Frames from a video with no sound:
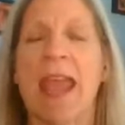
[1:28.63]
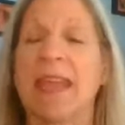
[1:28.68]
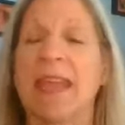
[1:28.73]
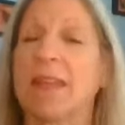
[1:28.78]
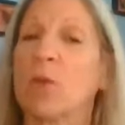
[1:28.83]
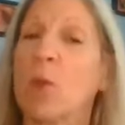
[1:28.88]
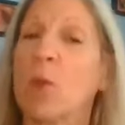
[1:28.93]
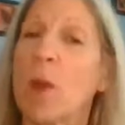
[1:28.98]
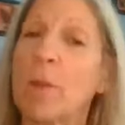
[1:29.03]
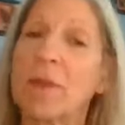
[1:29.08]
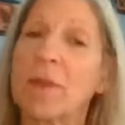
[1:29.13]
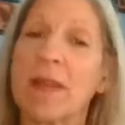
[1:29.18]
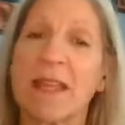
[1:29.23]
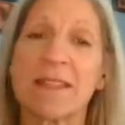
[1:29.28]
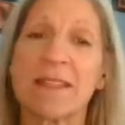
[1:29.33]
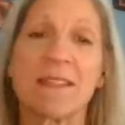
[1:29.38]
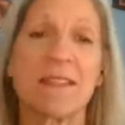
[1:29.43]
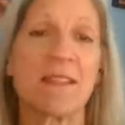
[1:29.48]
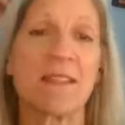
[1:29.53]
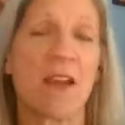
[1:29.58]
And
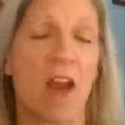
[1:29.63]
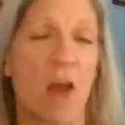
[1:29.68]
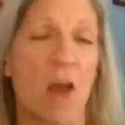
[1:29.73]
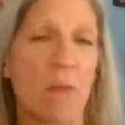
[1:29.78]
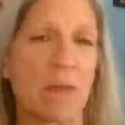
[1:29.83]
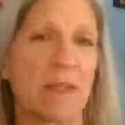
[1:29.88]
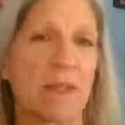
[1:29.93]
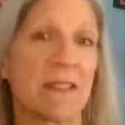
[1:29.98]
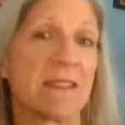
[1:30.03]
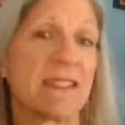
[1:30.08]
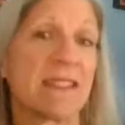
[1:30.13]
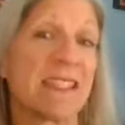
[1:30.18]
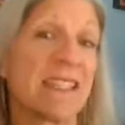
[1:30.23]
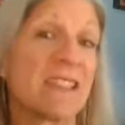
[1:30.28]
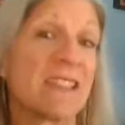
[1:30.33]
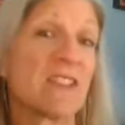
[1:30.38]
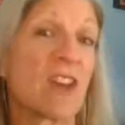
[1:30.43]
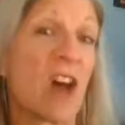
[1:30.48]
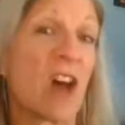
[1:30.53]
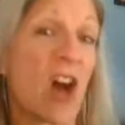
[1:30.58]
weaponized incompetence
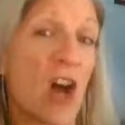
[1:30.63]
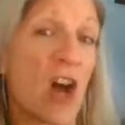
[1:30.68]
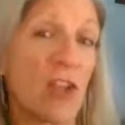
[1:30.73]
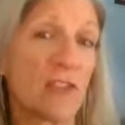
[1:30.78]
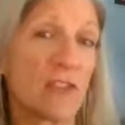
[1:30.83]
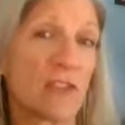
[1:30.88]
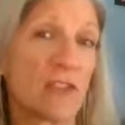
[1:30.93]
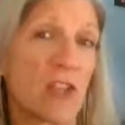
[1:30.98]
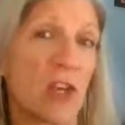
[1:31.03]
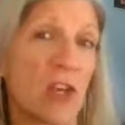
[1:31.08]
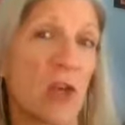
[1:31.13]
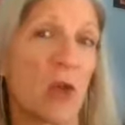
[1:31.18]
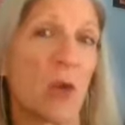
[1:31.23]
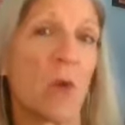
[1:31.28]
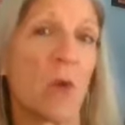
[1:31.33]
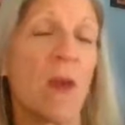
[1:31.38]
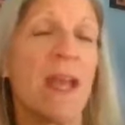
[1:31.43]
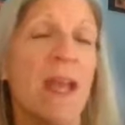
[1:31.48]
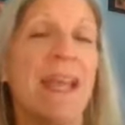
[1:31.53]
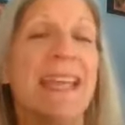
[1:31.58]
is
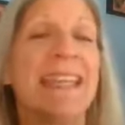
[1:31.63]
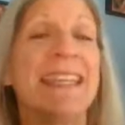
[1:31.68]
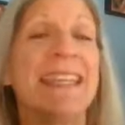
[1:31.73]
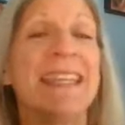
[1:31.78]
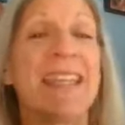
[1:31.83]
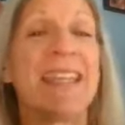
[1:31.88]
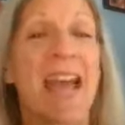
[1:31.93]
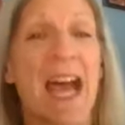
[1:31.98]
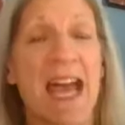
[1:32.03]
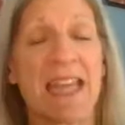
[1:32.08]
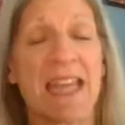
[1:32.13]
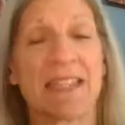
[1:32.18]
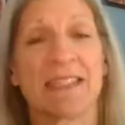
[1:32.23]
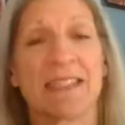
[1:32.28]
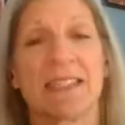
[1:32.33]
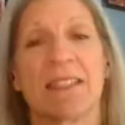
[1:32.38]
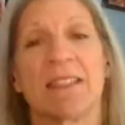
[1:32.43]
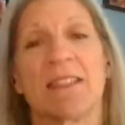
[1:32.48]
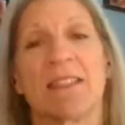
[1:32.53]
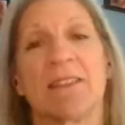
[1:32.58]
also
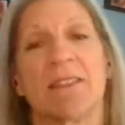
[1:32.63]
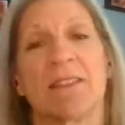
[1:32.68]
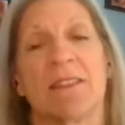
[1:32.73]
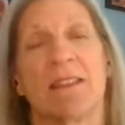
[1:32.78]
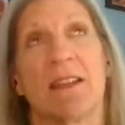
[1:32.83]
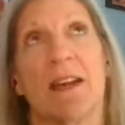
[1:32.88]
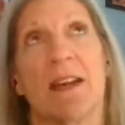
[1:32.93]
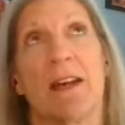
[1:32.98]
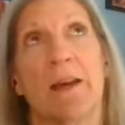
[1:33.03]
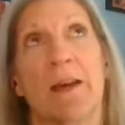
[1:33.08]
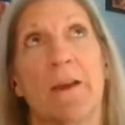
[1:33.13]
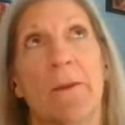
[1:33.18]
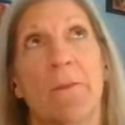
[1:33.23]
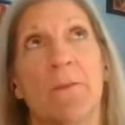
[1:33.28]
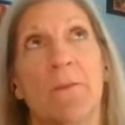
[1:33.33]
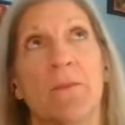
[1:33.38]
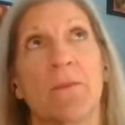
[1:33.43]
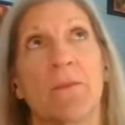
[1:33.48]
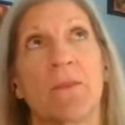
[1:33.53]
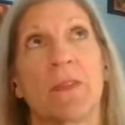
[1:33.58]
not
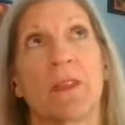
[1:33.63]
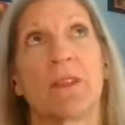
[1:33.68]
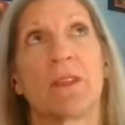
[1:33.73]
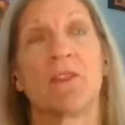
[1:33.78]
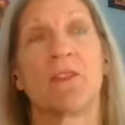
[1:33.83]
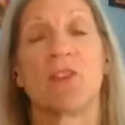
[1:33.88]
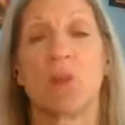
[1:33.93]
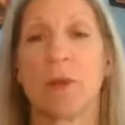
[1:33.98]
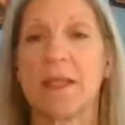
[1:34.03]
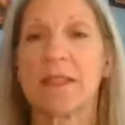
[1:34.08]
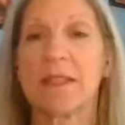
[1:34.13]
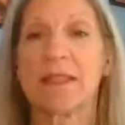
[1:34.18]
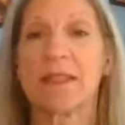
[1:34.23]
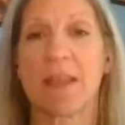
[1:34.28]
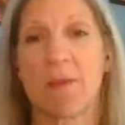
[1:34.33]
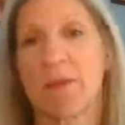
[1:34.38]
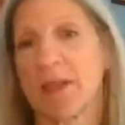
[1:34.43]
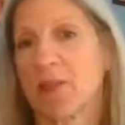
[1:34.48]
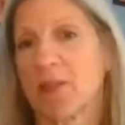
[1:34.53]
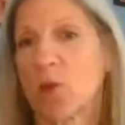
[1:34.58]
um, doing
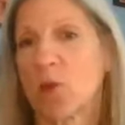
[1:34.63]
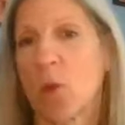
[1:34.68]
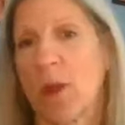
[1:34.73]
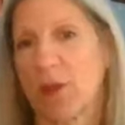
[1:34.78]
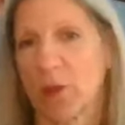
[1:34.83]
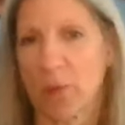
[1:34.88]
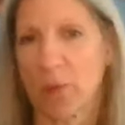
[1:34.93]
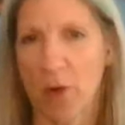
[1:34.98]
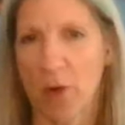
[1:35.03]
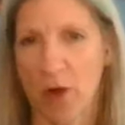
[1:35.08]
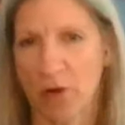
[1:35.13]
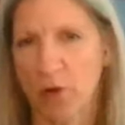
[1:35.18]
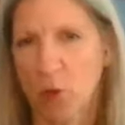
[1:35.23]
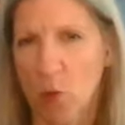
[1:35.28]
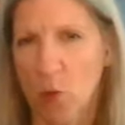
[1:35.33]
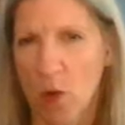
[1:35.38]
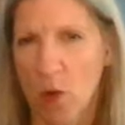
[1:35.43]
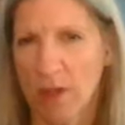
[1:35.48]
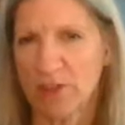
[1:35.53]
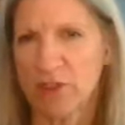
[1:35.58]
something the way your partner
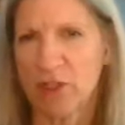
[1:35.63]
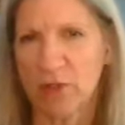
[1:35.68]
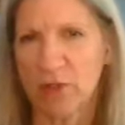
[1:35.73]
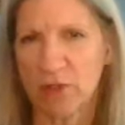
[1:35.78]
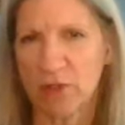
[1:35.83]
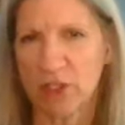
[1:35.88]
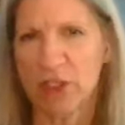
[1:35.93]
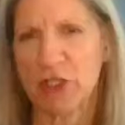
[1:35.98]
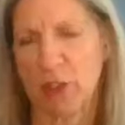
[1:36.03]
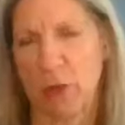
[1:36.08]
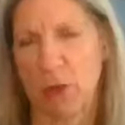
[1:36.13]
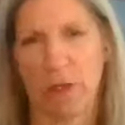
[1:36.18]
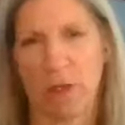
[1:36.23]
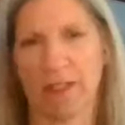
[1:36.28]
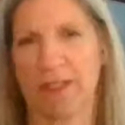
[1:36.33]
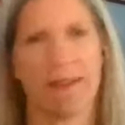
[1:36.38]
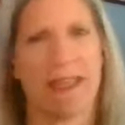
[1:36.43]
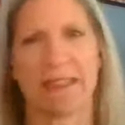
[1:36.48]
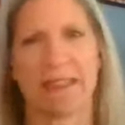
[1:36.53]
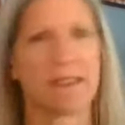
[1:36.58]
wants you to do
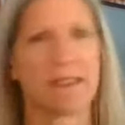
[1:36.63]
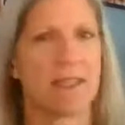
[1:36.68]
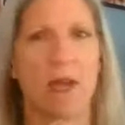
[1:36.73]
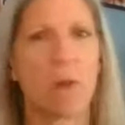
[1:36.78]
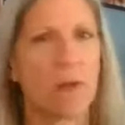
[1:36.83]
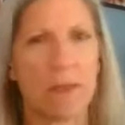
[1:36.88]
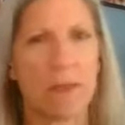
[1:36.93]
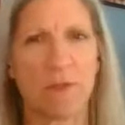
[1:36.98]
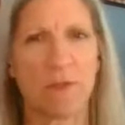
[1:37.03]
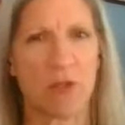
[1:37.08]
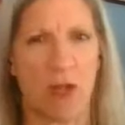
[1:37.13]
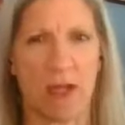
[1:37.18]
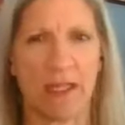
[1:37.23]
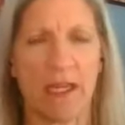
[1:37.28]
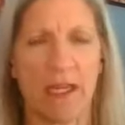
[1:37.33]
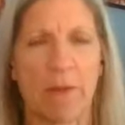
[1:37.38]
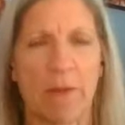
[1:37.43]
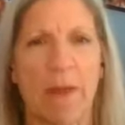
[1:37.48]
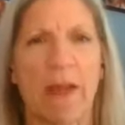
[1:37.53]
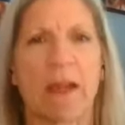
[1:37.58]
it. That's not what I'm
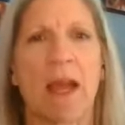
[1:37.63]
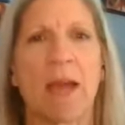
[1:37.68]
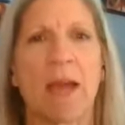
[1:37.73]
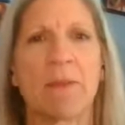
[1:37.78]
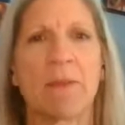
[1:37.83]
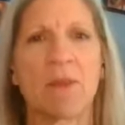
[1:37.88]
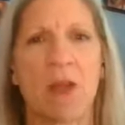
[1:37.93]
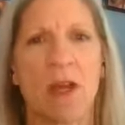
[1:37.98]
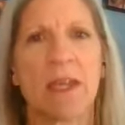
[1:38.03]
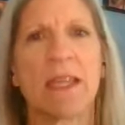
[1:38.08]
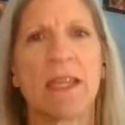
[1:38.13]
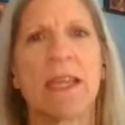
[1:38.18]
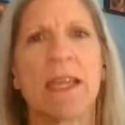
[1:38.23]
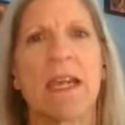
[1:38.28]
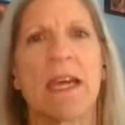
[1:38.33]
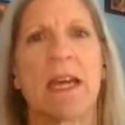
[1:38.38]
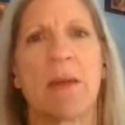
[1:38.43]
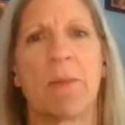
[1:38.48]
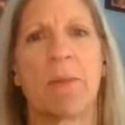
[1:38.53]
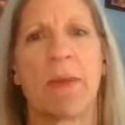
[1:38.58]
talking about. I'm
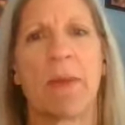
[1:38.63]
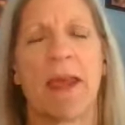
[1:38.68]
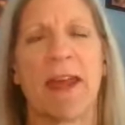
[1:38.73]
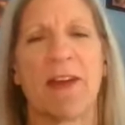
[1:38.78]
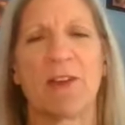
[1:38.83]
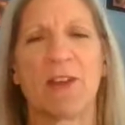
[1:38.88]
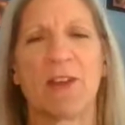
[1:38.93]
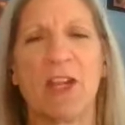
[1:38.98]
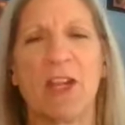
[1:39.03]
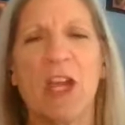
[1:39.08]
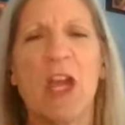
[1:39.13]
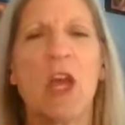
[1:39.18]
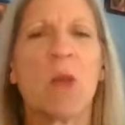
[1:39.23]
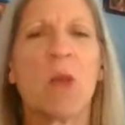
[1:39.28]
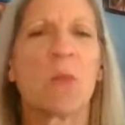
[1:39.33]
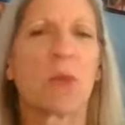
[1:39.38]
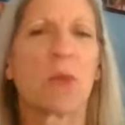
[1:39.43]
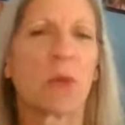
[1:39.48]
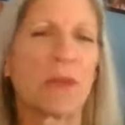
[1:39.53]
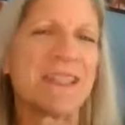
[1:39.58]
talking about
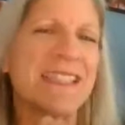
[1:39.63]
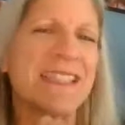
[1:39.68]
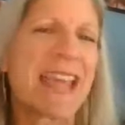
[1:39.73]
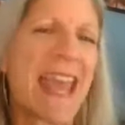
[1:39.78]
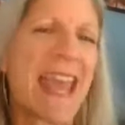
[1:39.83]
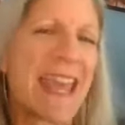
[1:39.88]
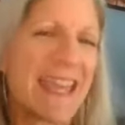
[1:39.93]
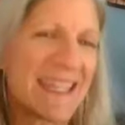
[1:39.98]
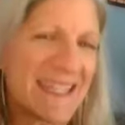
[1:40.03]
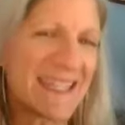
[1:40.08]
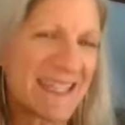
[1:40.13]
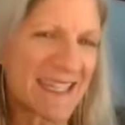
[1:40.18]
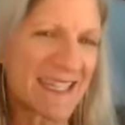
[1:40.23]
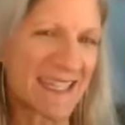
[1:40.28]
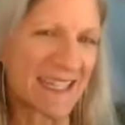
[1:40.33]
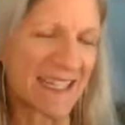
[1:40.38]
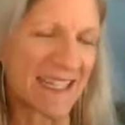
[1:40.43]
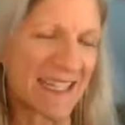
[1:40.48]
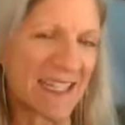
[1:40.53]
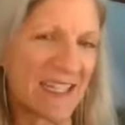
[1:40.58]

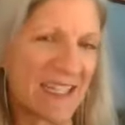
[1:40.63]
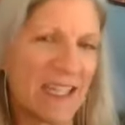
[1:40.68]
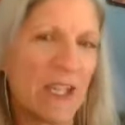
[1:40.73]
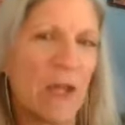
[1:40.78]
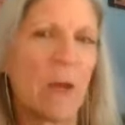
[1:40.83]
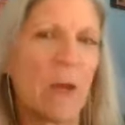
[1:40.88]
pretending